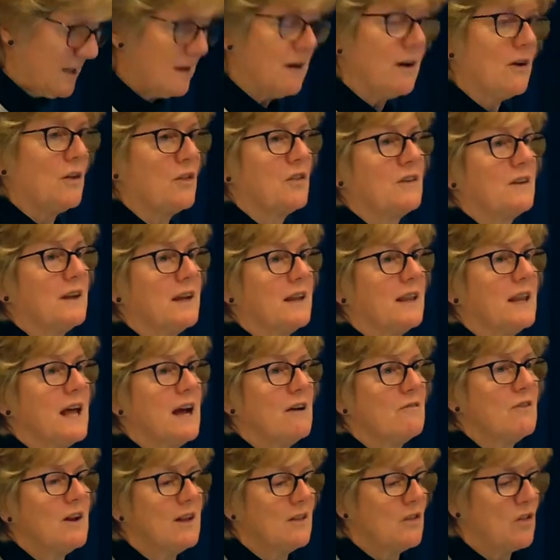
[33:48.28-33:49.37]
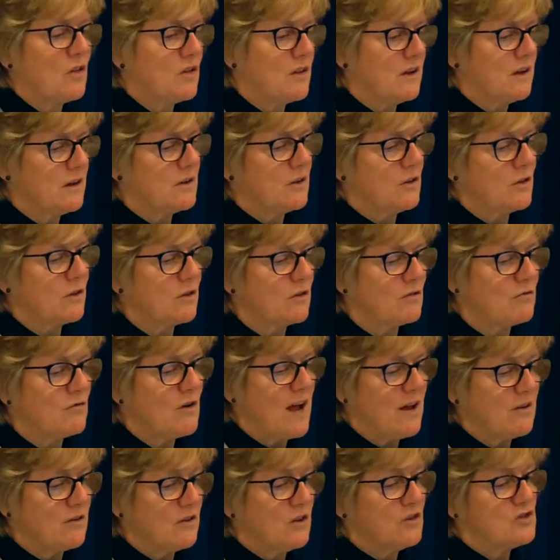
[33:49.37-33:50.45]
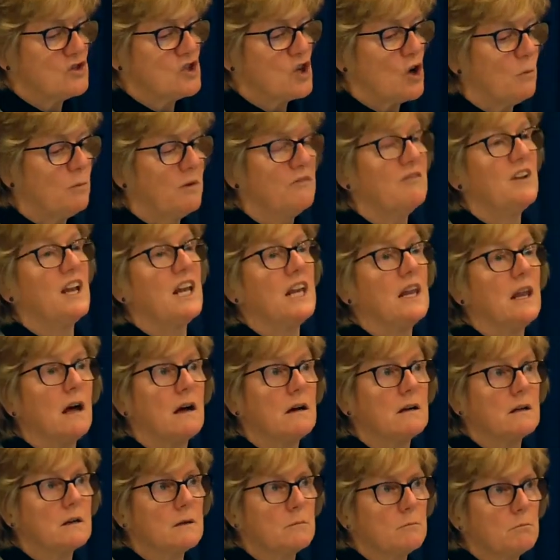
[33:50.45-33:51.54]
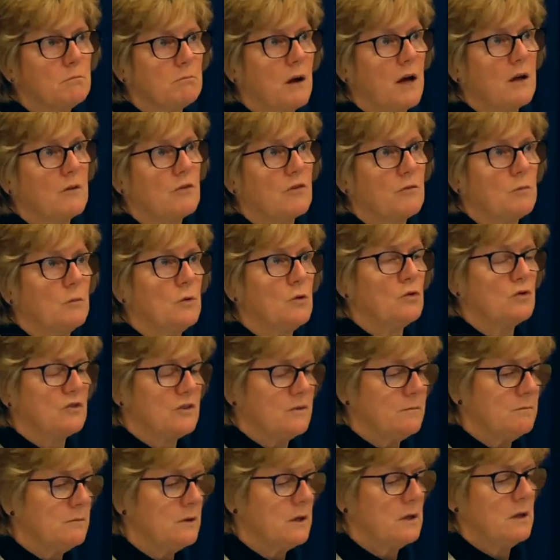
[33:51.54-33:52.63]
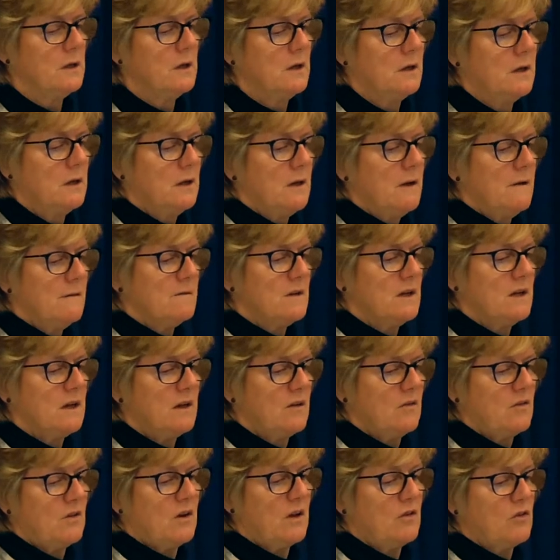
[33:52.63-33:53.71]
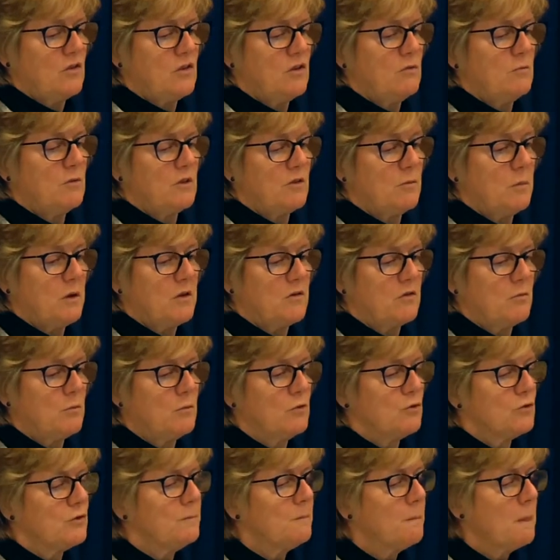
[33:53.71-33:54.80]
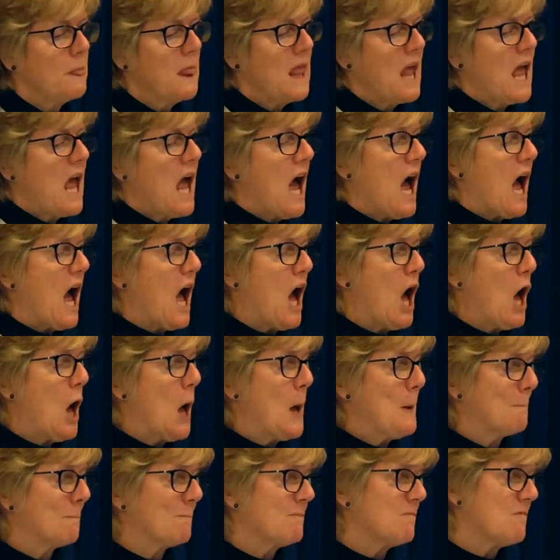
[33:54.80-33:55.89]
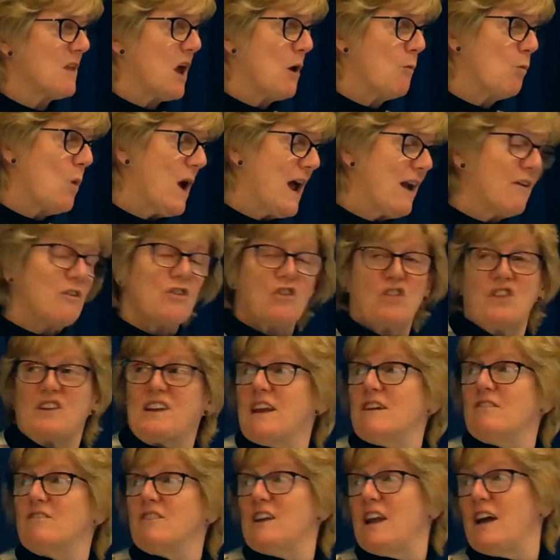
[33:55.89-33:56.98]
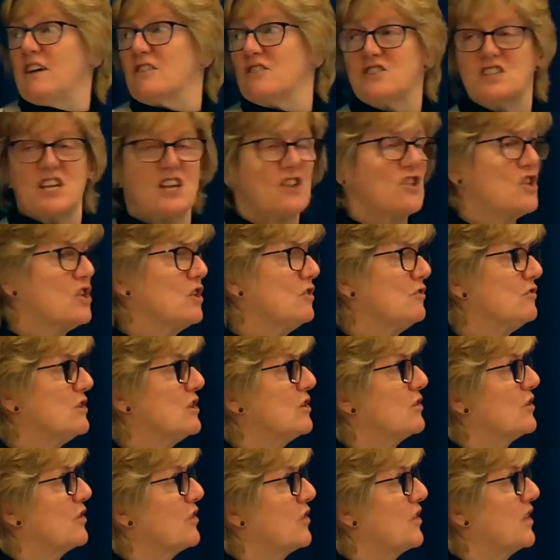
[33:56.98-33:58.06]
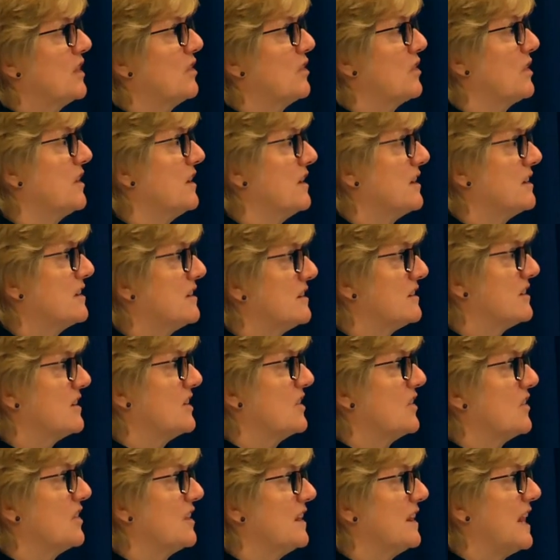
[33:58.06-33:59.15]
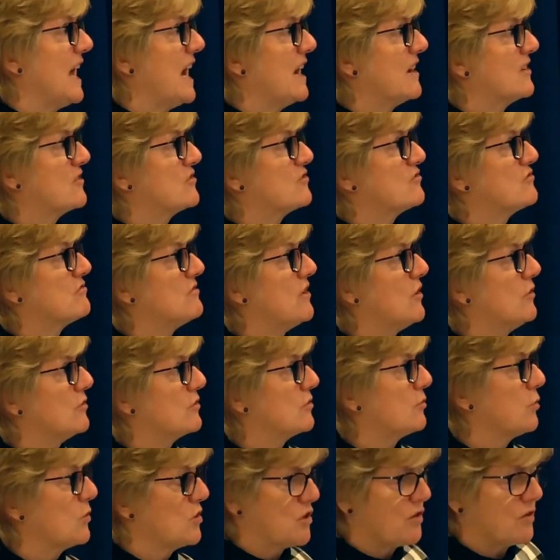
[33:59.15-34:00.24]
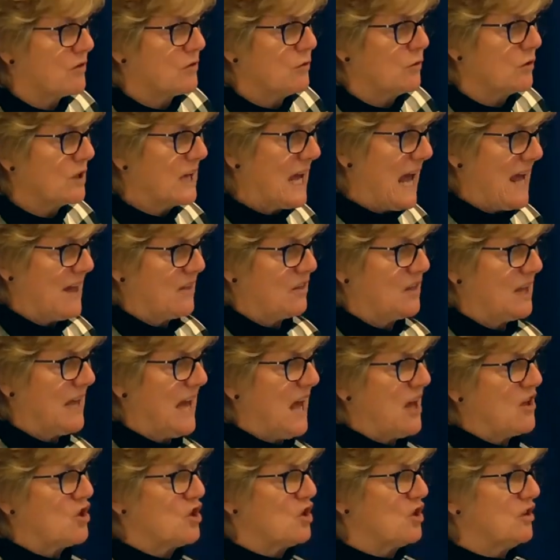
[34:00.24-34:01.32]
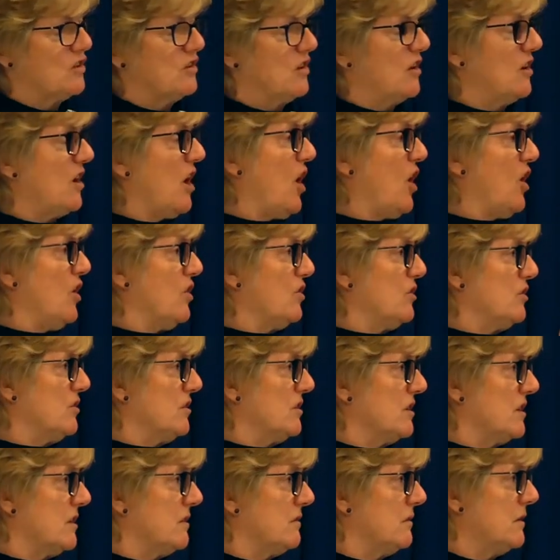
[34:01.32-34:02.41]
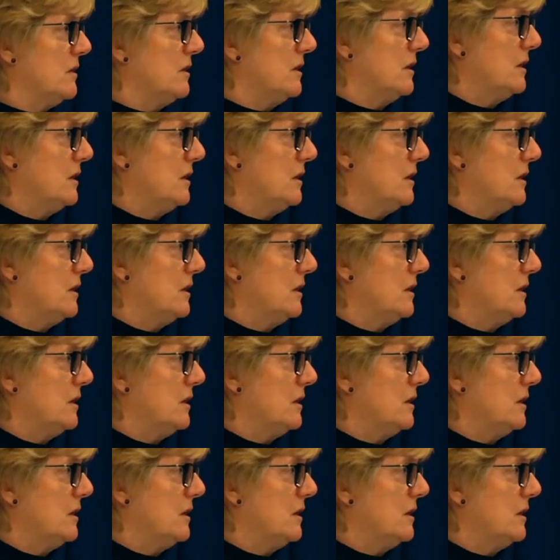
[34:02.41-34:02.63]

nasty, and that red circle's round the top of a lung post-mortem, at least I assume it's post-mortem, where instead of lung tissue, you can see circled, you can see that grot, which is called caseation and hole and,